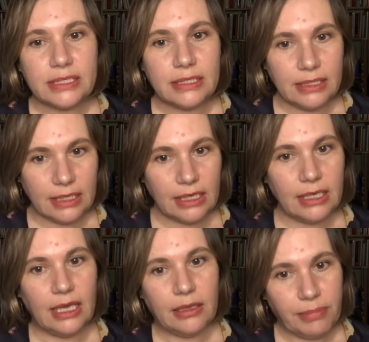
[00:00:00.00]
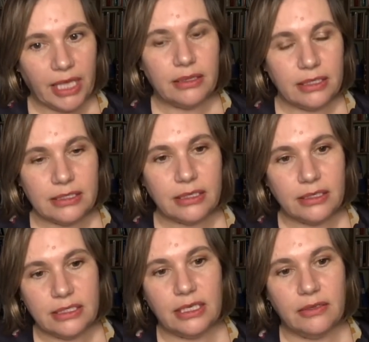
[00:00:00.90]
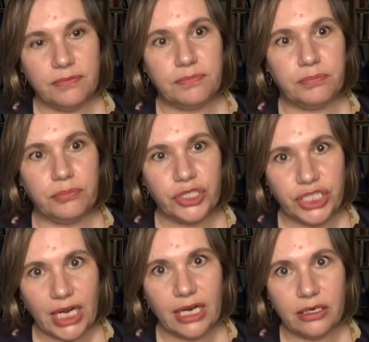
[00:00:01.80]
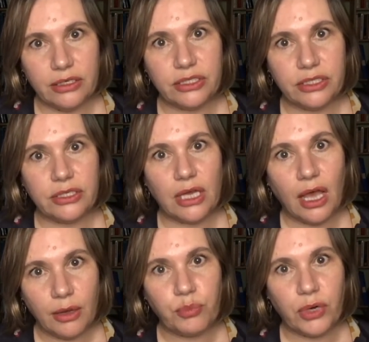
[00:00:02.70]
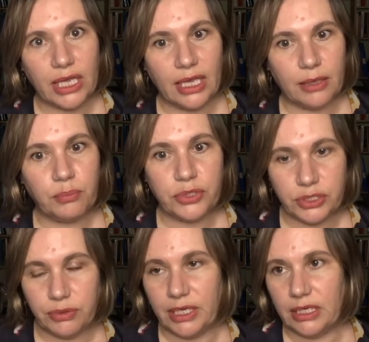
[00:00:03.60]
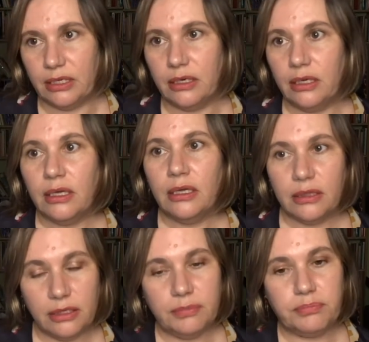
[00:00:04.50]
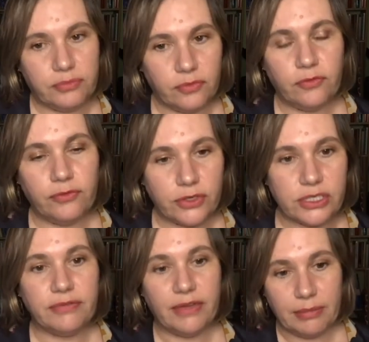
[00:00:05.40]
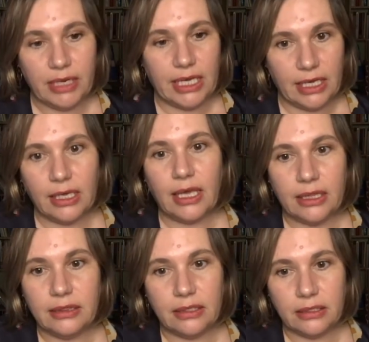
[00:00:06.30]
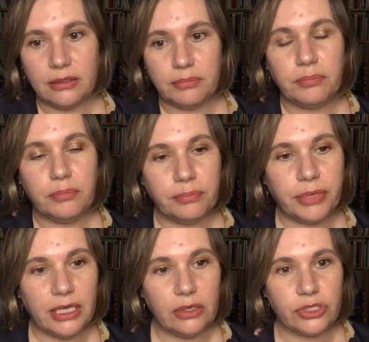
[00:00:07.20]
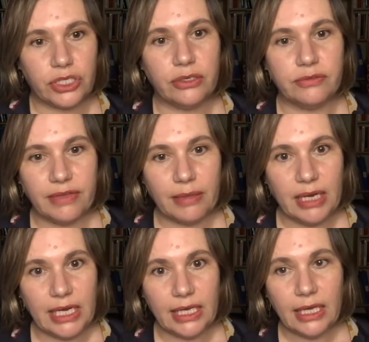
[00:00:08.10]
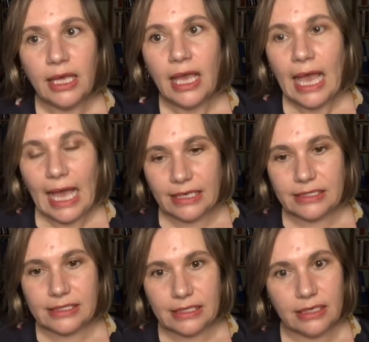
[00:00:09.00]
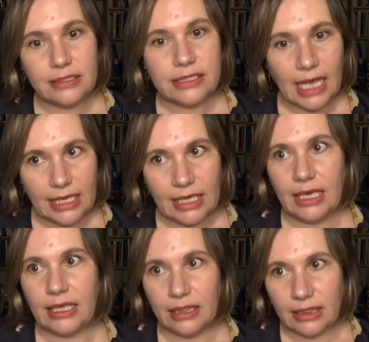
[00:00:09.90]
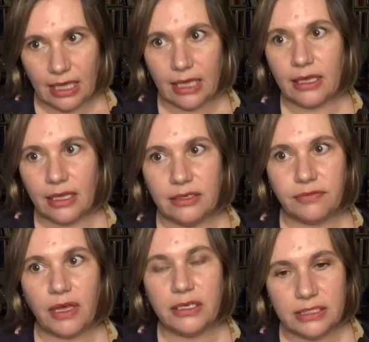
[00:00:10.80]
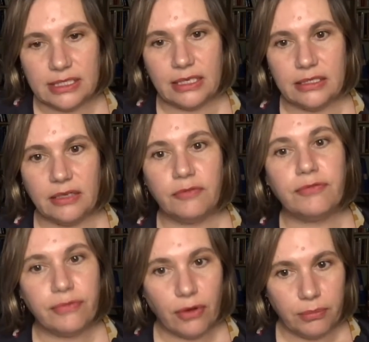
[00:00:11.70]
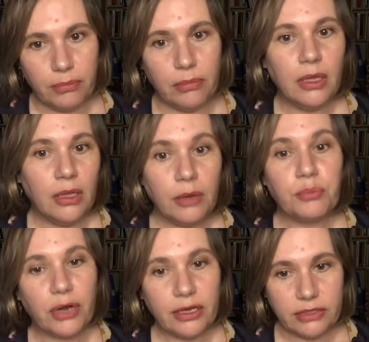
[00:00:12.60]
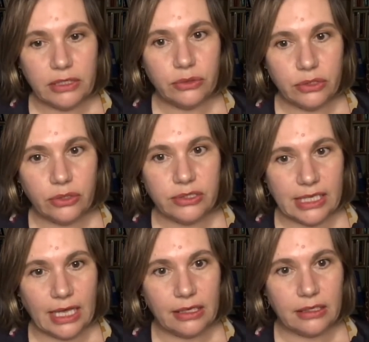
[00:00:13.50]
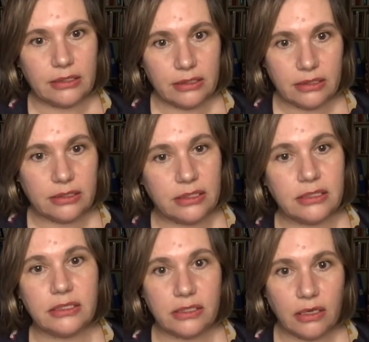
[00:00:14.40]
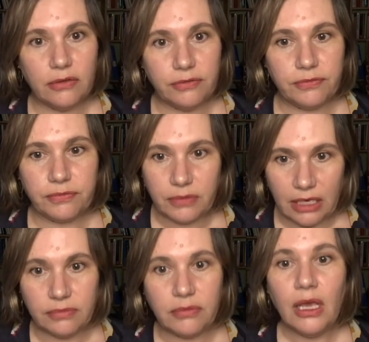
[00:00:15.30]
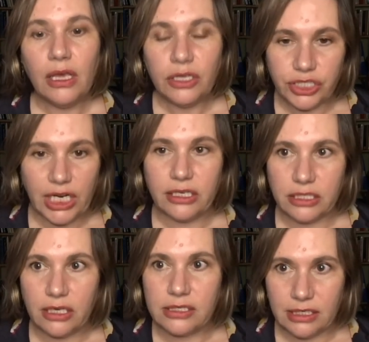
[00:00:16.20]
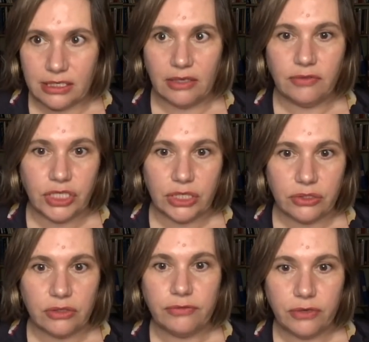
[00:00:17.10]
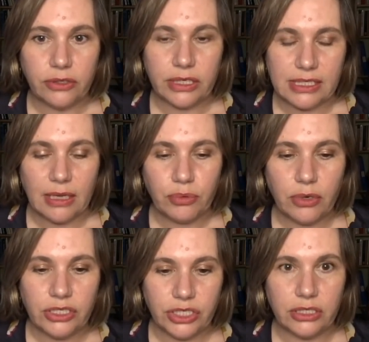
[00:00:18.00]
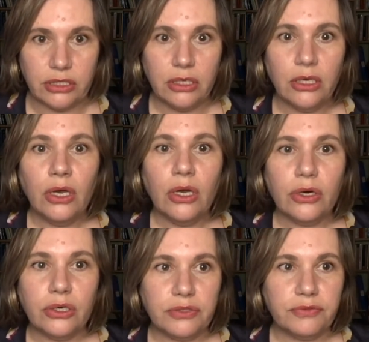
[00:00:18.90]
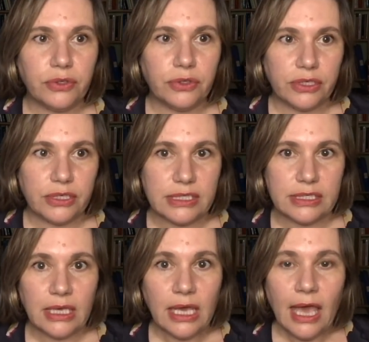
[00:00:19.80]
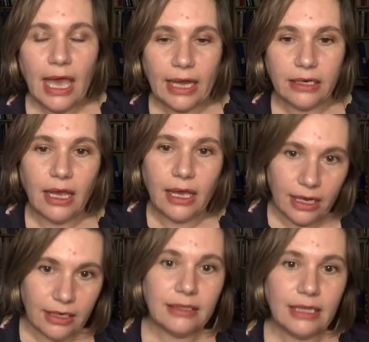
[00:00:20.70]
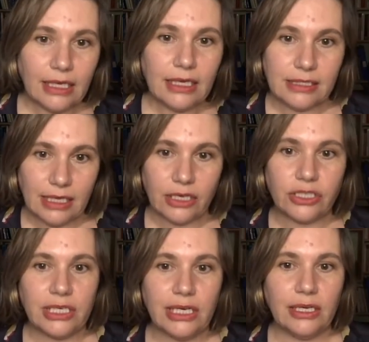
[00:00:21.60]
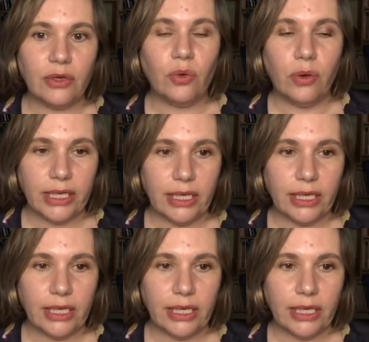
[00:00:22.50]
thinking about this idea of shared upbringing between the foster family and the biological family, and taking that kind of understanding from private law contexts of kind of shared custody of children following separation or divorce. And I think it's actually quite